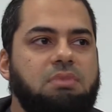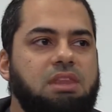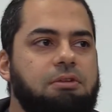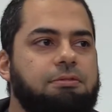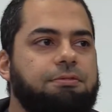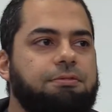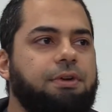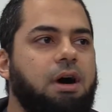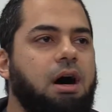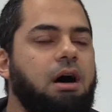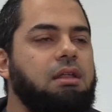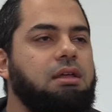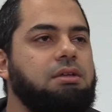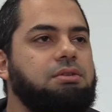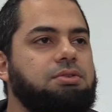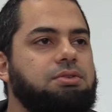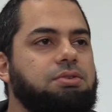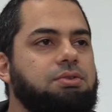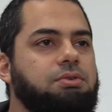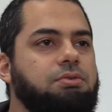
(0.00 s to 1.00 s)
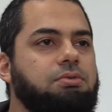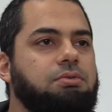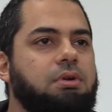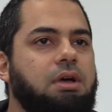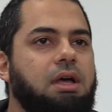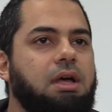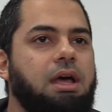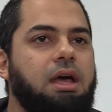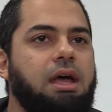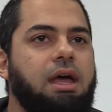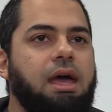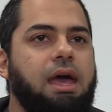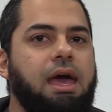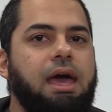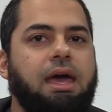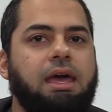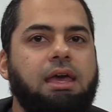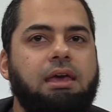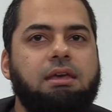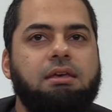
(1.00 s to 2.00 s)
fall into
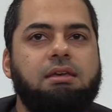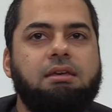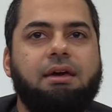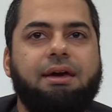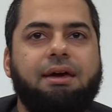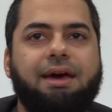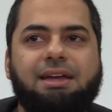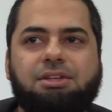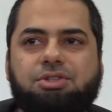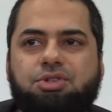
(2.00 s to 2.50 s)
a